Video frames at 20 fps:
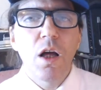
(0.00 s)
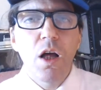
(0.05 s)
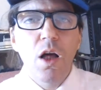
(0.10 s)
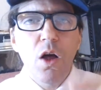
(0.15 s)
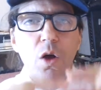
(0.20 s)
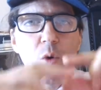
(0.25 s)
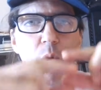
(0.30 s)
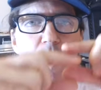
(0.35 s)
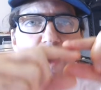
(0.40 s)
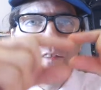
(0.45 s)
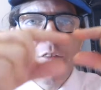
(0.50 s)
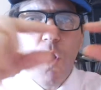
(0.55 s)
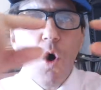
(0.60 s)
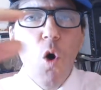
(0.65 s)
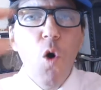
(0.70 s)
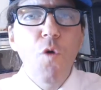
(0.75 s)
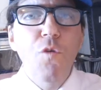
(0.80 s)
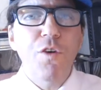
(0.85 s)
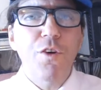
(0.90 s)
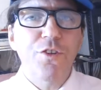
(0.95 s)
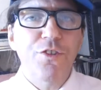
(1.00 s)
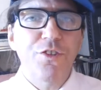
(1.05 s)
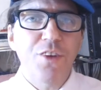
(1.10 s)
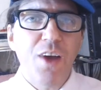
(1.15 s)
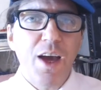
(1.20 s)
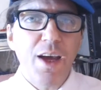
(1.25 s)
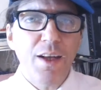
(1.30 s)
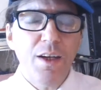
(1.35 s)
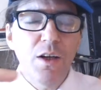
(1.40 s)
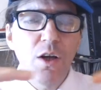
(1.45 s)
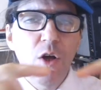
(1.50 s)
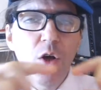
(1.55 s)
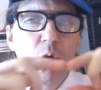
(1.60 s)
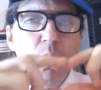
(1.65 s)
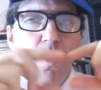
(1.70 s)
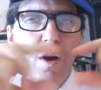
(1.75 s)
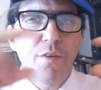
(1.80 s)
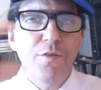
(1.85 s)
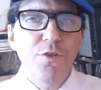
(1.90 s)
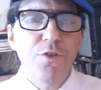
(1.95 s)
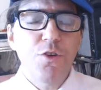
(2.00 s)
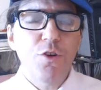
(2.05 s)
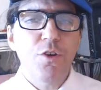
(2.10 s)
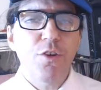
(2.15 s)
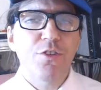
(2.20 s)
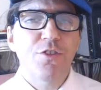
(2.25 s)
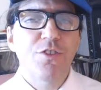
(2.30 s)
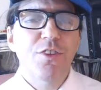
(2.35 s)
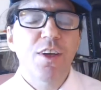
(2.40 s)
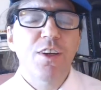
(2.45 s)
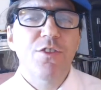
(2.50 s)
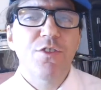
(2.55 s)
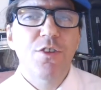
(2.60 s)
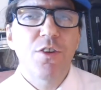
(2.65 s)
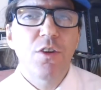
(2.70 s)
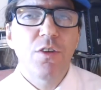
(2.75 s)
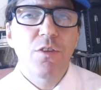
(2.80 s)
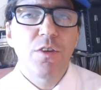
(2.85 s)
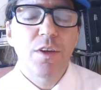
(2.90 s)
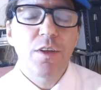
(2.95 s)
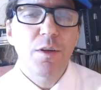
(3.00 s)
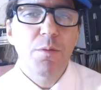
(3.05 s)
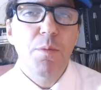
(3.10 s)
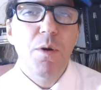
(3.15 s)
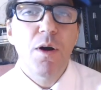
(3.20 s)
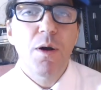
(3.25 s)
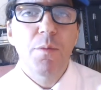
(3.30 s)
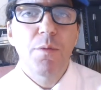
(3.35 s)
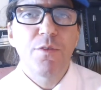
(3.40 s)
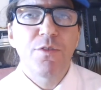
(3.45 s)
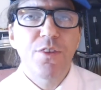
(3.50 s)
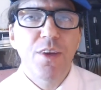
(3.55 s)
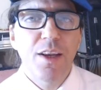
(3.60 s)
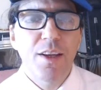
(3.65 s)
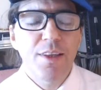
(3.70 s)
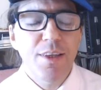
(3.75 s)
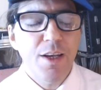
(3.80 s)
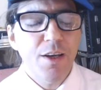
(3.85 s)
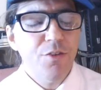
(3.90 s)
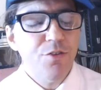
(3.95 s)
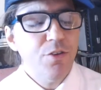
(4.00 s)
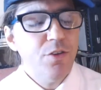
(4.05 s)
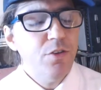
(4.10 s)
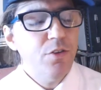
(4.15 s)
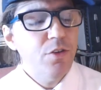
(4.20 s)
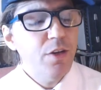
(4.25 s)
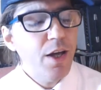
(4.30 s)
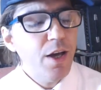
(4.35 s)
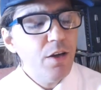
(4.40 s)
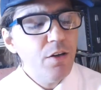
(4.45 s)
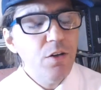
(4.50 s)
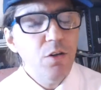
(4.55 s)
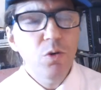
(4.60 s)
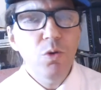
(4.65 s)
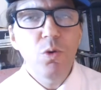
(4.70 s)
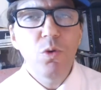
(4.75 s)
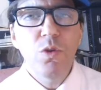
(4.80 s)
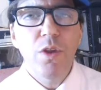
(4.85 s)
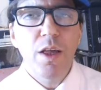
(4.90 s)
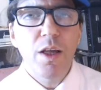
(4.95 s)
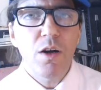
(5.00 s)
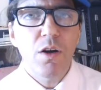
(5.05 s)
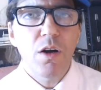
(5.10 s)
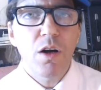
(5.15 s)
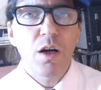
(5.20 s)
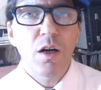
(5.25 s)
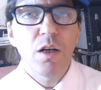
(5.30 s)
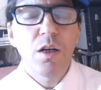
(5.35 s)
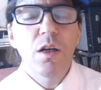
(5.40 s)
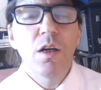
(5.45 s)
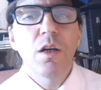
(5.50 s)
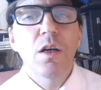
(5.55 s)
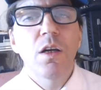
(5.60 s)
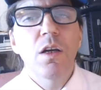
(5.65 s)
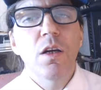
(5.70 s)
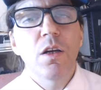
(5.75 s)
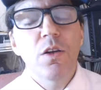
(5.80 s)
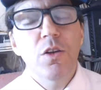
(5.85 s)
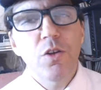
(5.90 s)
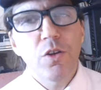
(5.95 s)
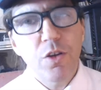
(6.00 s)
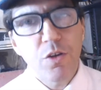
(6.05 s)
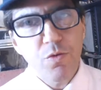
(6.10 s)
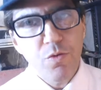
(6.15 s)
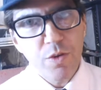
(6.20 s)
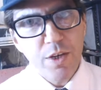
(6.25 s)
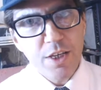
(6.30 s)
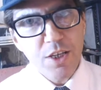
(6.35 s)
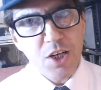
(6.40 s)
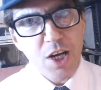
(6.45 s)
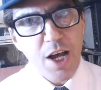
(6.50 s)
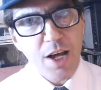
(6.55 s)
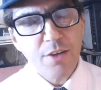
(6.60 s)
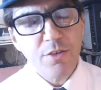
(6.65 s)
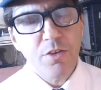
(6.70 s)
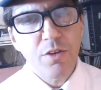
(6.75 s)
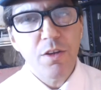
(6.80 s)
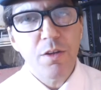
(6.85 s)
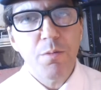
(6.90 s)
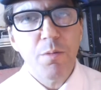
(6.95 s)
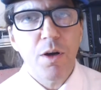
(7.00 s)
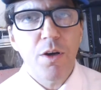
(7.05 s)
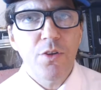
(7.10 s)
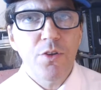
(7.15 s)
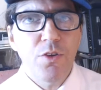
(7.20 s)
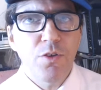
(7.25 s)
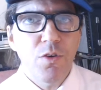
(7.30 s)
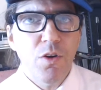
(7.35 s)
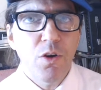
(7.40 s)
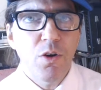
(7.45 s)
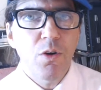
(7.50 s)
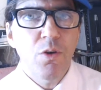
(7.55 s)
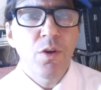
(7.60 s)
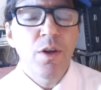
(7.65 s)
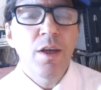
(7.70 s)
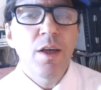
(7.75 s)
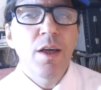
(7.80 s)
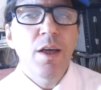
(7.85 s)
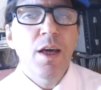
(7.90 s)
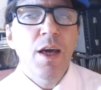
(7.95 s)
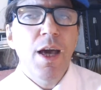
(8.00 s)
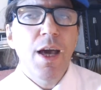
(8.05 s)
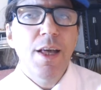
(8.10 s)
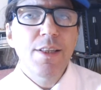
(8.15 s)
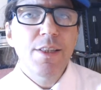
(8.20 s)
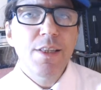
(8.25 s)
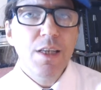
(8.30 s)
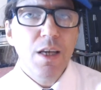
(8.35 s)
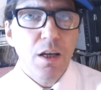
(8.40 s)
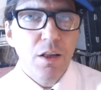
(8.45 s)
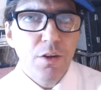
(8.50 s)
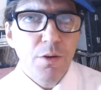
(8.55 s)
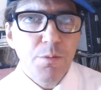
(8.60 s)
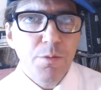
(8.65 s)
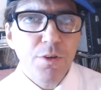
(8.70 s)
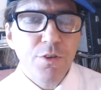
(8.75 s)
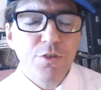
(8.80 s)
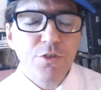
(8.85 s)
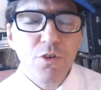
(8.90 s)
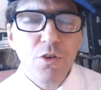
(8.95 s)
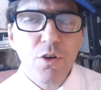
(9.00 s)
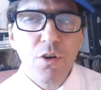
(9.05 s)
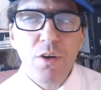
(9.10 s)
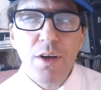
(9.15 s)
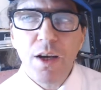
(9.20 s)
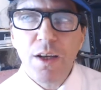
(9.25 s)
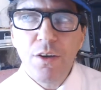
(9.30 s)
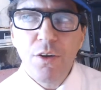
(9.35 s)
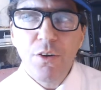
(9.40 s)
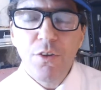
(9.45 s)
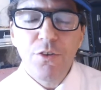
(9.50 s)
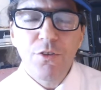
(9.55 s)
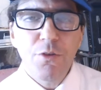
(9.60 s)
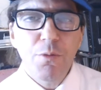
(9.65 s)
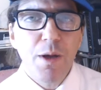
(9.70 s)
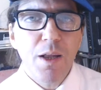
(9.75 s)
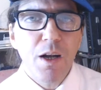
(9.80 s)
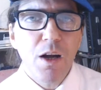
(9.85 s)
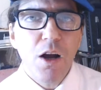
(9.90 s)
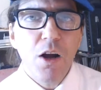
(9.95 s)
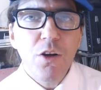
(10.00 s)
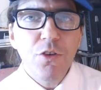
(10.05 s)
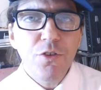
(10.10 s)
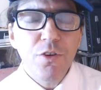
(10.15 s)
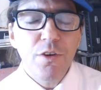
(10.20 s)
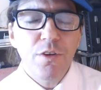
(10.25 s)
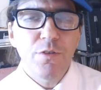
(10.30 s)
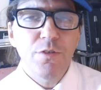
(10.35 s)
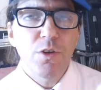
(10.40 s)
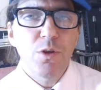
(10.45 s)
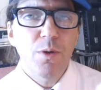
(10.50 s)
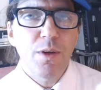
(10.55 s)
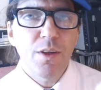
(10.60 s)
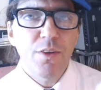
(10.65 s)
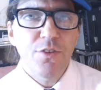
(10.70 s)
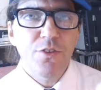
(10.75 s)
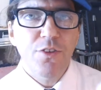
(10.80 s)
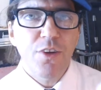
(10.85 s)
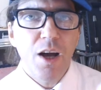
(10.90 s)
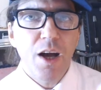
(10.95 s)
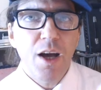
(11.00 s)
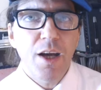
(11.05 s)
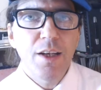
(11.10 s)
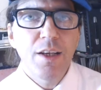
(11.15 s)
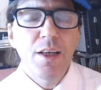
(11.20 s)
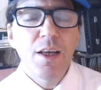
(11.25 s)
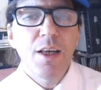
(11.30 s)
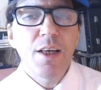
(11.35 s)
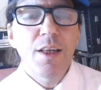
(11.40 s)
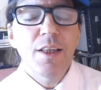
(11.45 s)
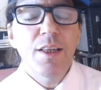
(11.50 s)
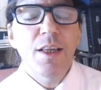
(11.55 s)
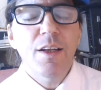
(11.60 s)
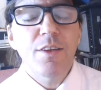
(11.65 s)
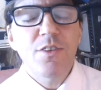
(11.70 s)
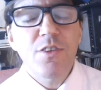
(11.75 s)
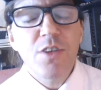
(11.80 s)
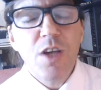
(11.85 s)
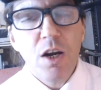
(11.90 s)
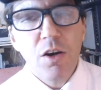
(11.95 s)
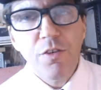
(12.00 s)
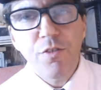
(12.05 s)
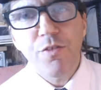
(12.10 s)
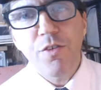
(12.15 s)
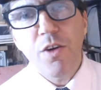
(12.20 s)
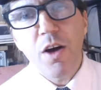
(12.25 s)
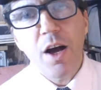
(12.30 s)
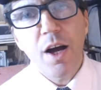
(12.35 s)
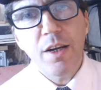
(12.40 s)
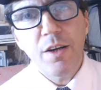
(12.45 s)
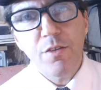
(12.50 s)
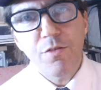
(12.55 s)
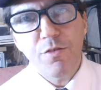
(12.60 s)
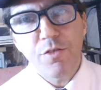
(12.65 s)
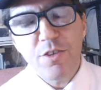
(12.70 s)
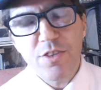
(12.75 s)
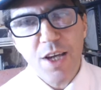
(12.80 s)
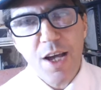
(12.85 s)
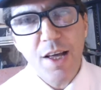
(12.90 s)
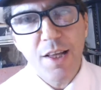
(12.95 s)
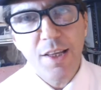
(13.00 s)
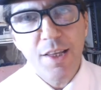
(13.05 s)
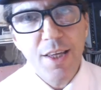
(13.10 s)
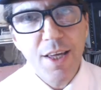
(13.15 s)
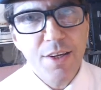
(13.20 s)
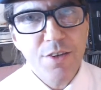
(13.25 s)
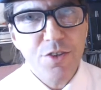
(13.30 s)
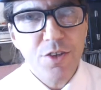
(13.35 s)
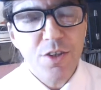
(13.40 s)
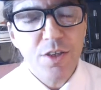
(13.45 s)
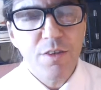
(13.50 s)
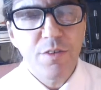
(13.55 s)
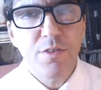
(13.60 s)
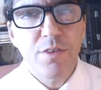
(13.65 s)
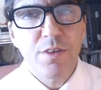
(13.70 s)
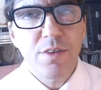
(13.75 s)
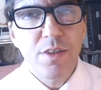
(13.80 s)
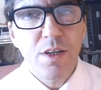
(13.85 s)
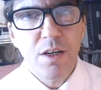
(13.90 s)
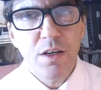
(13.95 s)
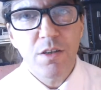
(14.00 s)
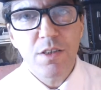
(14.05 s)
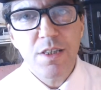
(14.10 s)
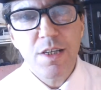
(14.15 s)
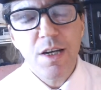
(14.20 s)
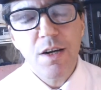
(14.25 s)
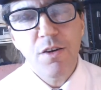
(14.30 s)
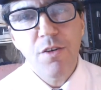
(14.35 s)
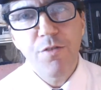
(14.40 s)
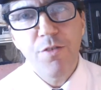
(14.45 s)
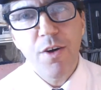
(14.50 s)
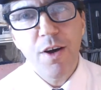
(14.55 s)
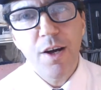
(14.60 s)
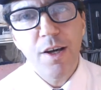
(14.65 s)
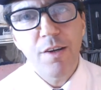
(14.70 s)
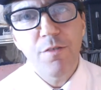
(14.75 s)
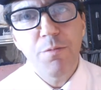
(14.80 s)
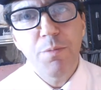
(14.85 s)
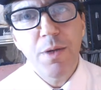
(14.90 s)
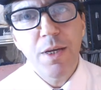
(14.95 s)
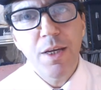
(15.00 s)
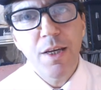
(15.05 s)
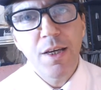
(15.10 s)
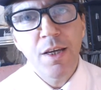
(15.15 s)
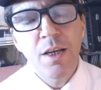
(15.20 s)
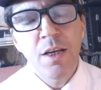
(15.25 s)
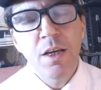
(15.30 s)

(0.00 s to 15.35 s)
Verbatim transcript: have oversight, who have jurisdiction over the Department of Sanitation. You now know who they are. You could reach out to them on your own and tell them your story. I know there's about 100 of you inside that are terrified of retaliation, are terrified of being